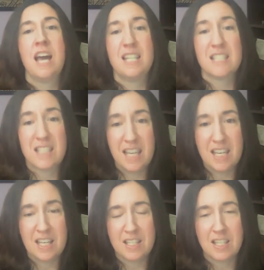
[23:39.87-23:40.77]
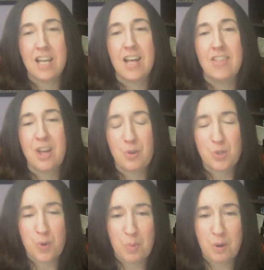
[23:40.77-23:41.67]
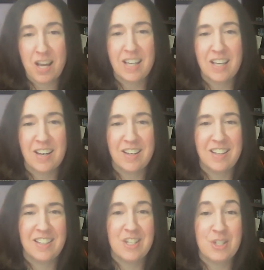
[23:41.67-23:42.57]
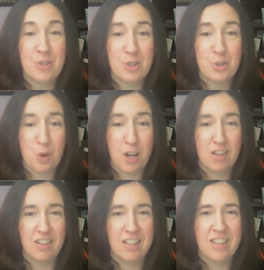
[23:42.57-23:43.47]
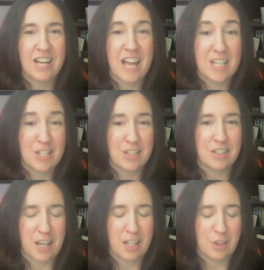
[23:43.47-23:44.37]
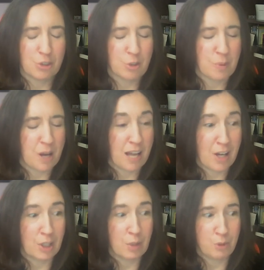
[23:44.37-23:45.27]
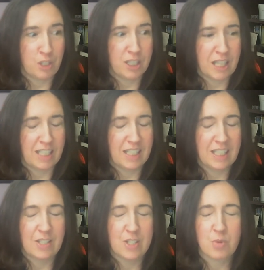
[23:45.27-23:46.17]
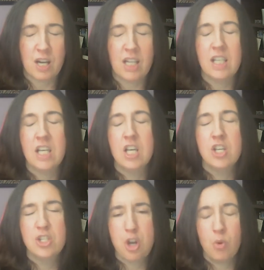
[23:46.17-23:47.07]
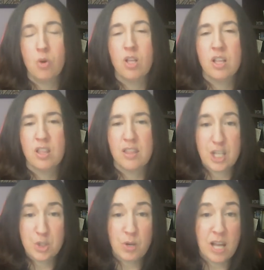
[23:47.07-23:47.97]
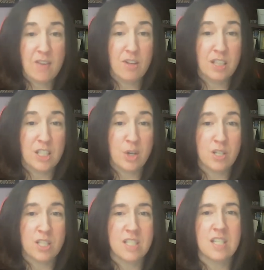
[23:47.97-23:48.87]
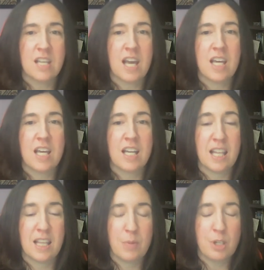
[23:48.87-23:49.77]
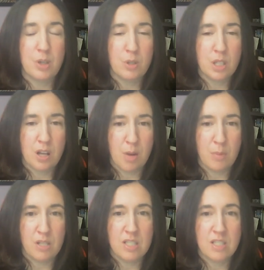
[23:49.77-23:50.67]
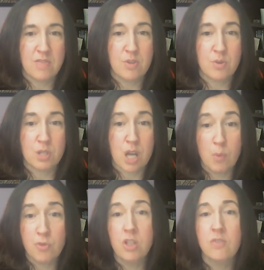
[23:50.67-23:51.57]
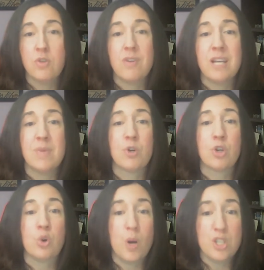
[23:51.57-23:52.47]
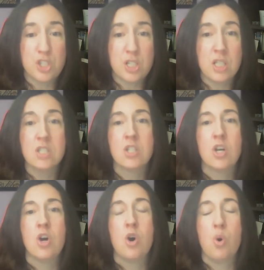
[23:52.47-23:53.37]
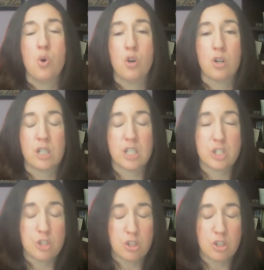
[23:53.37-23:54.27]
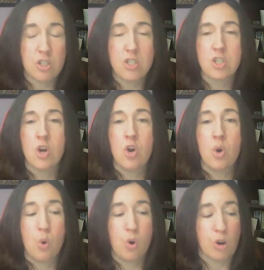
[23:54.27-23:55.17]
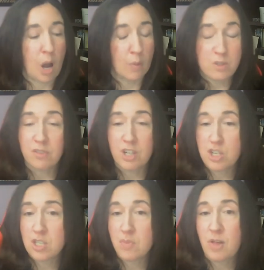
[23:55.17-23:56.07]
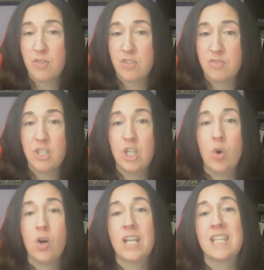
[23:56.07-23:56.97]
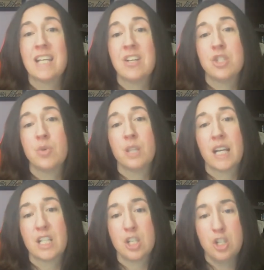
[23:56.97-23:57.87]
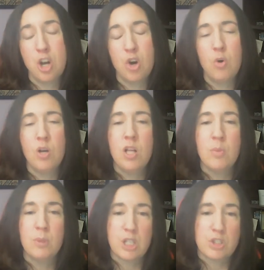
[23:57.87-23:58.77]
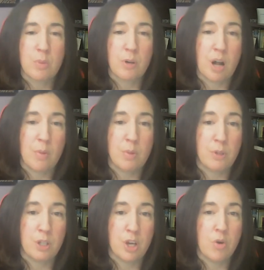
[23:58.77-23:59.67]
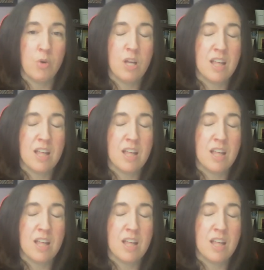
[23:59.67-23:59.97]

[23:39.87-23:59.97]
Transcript: as kids. That was one of my uh, issues as well. I had to kind of learn about how to communicate needs, right? So that's what I have on Leo Kids today. Again, let me know in the comments if this was helpful, if you have any more questions or concerns or observations about this video or anything else you would like to know, please drop a comment below.